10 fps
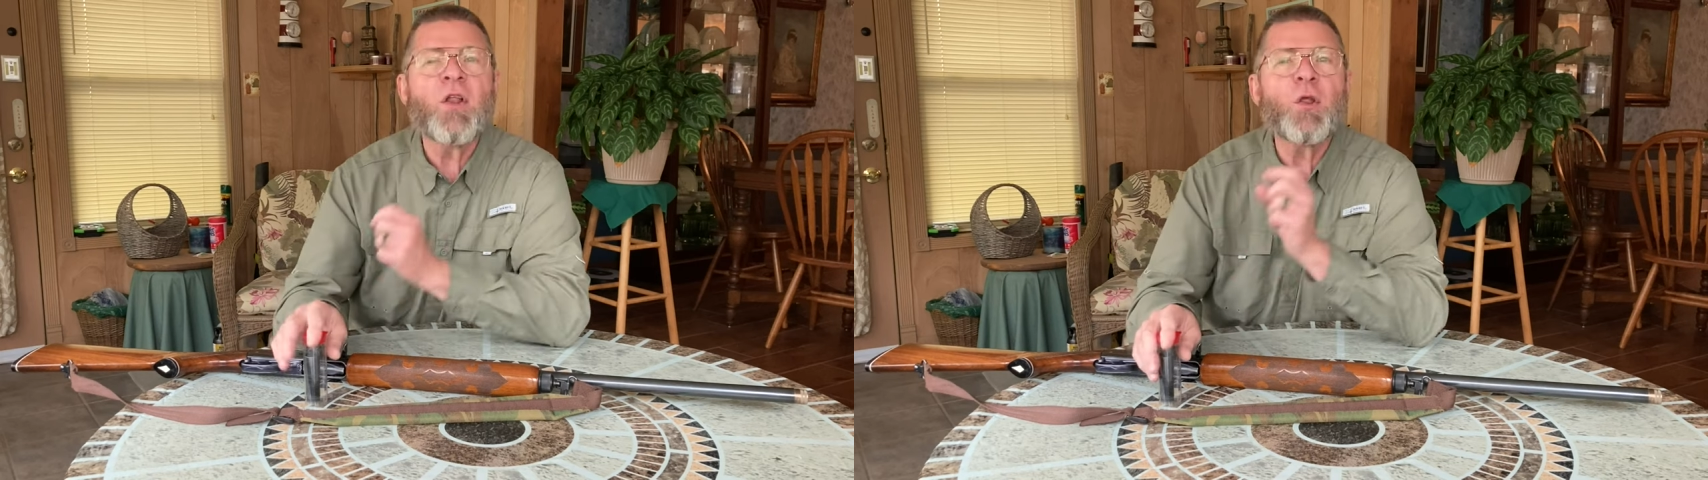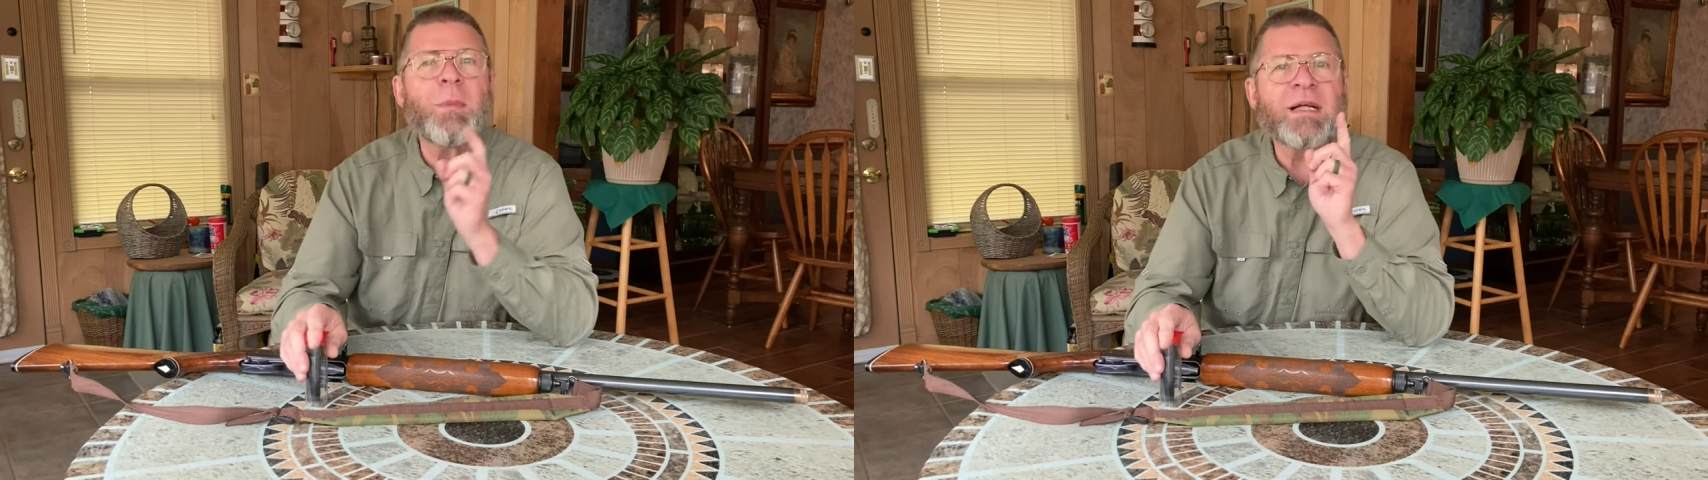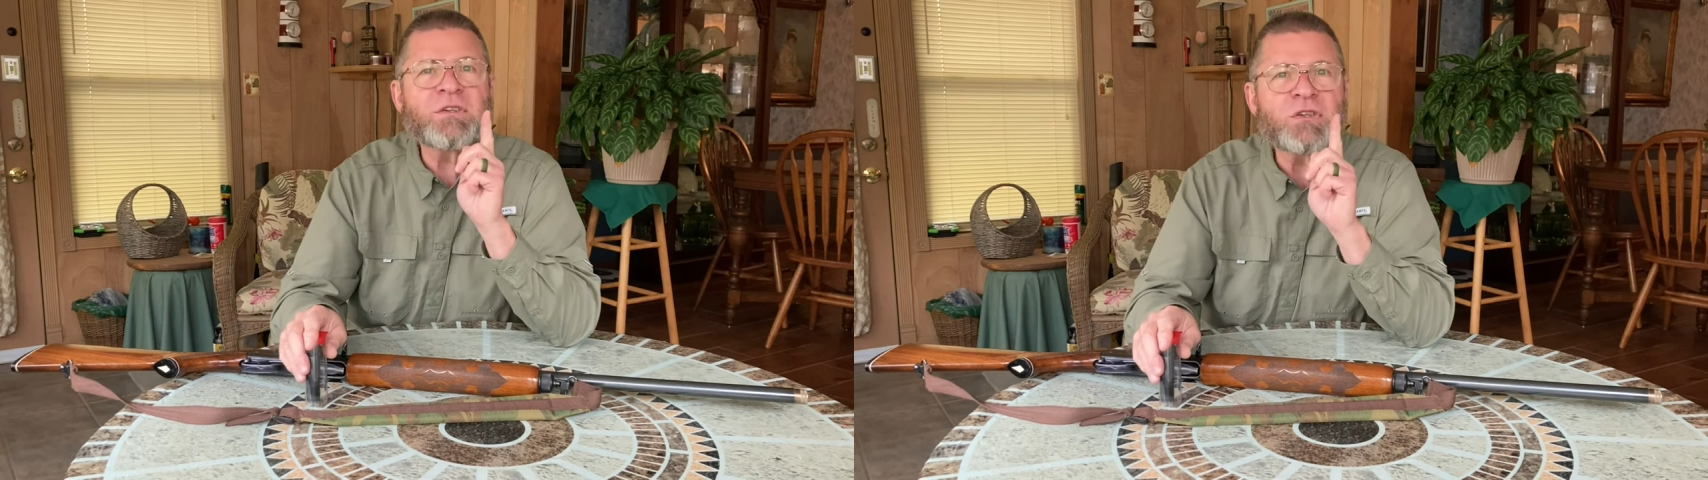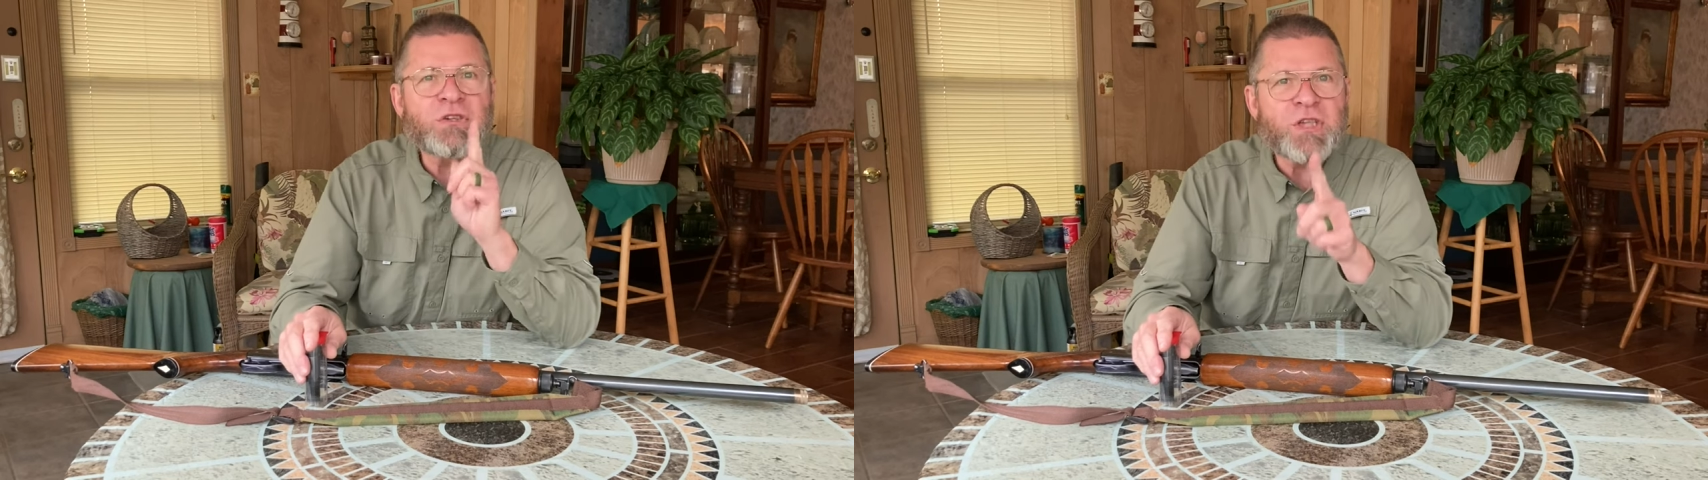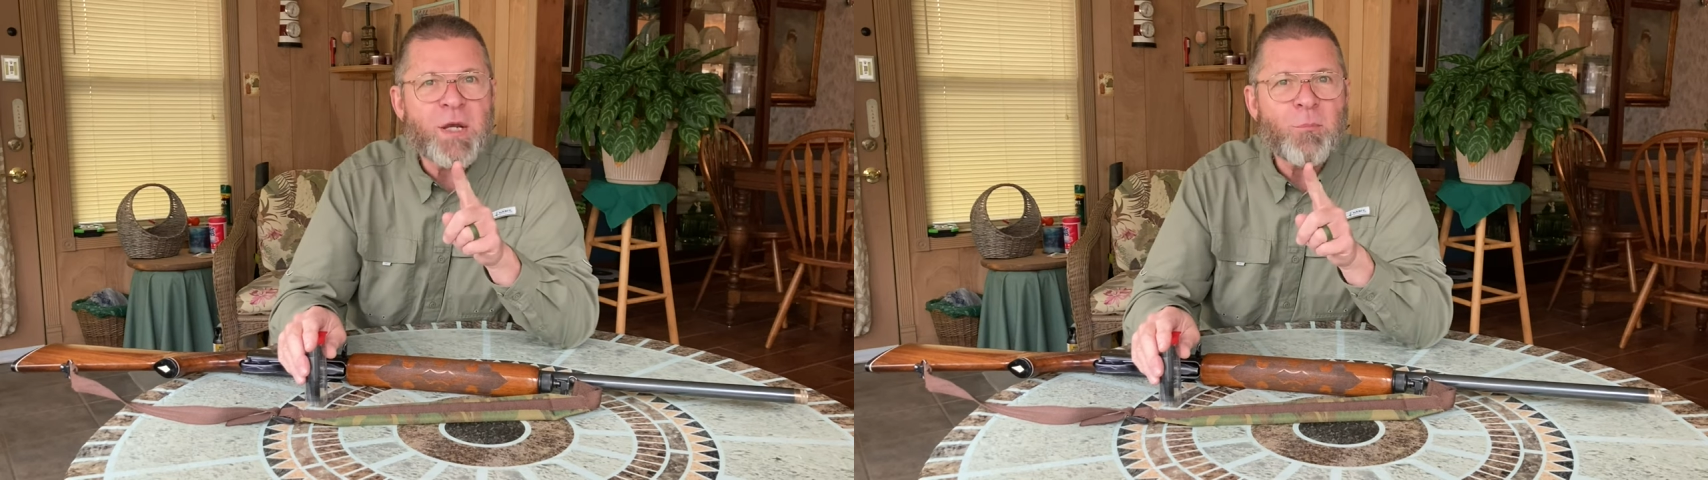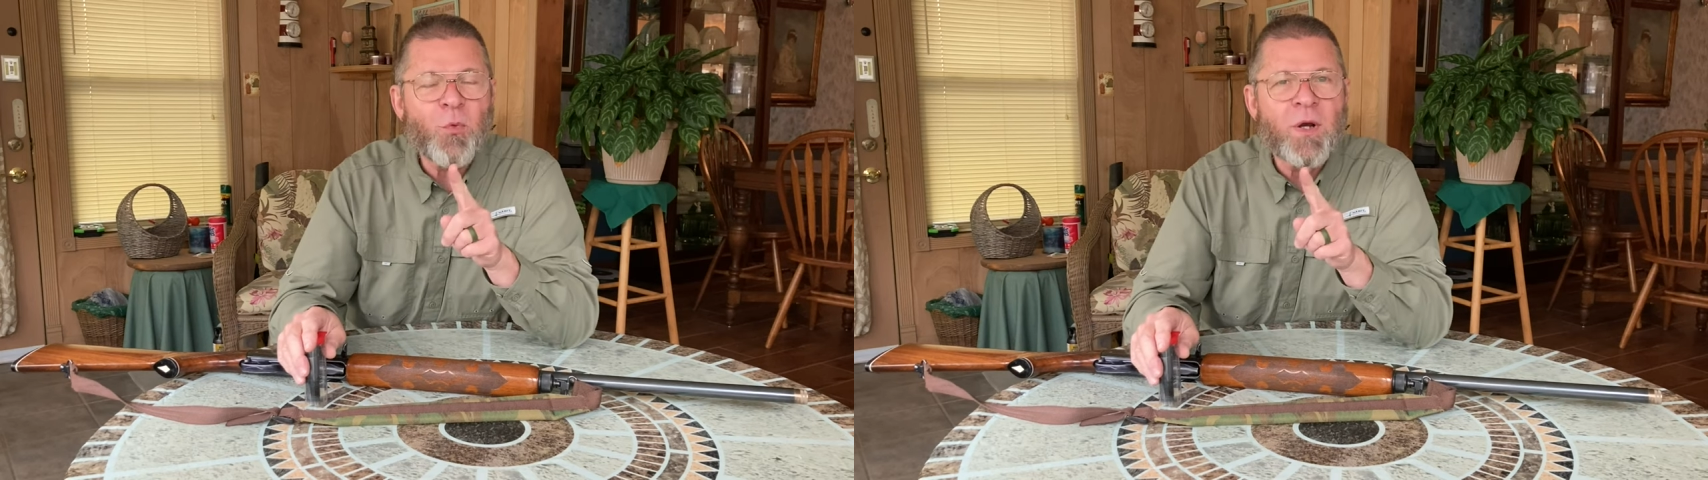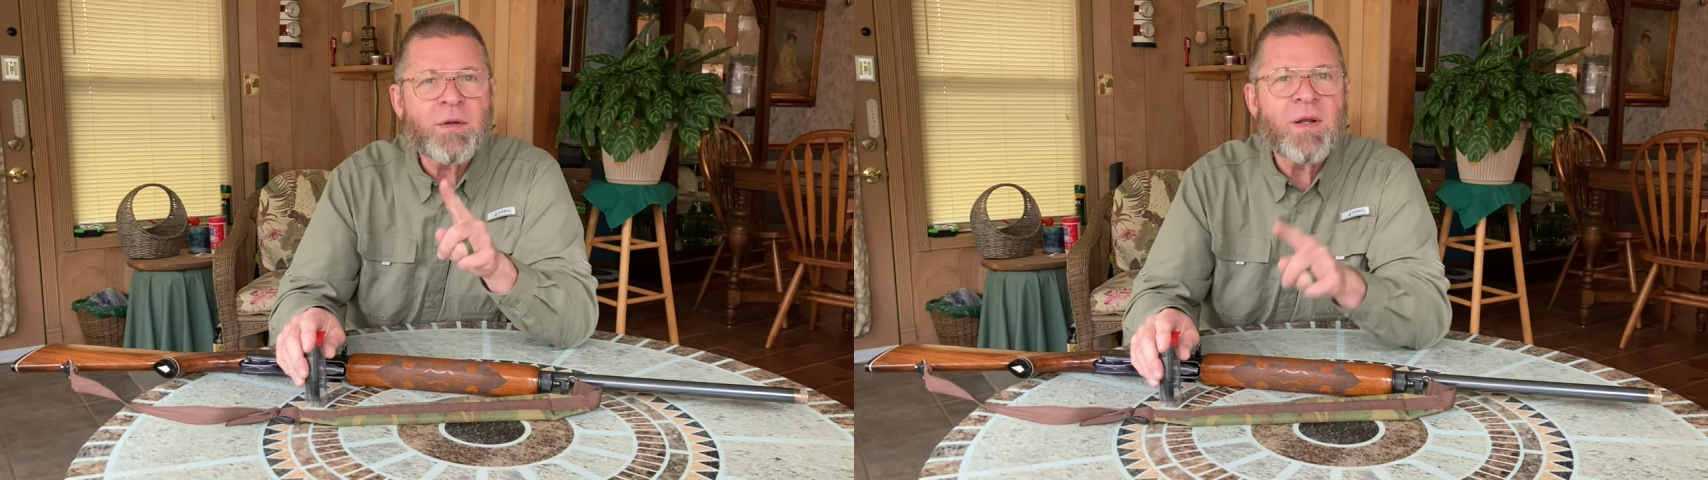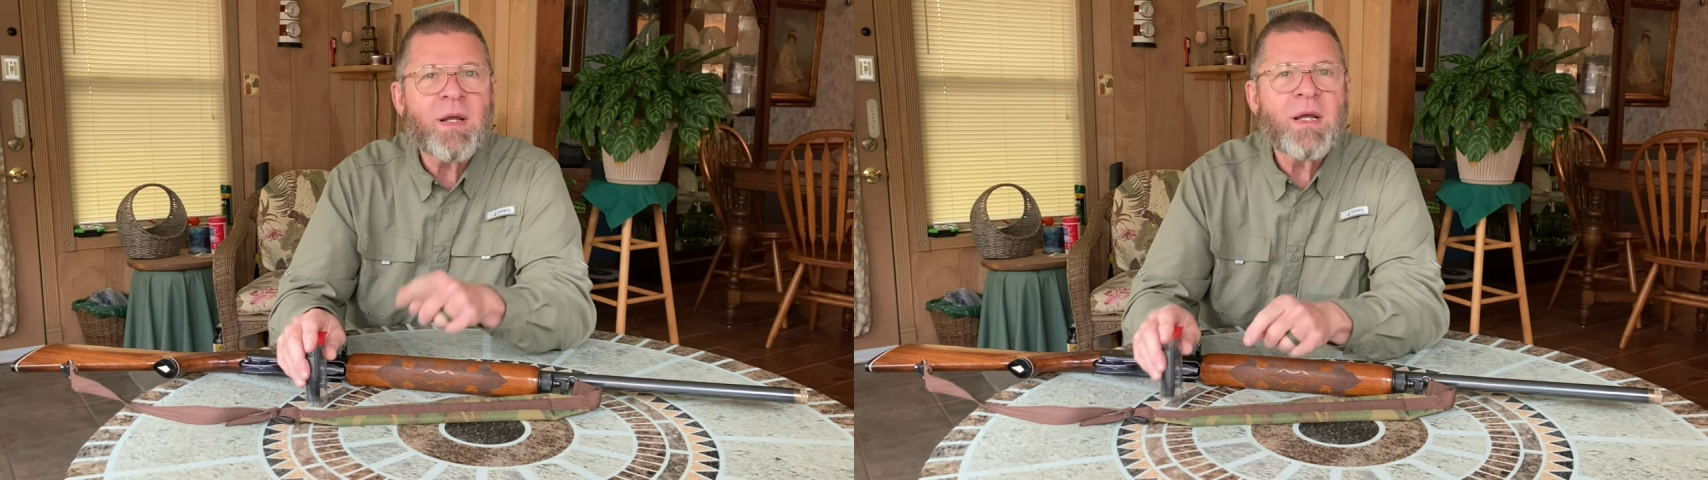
the best cheap one,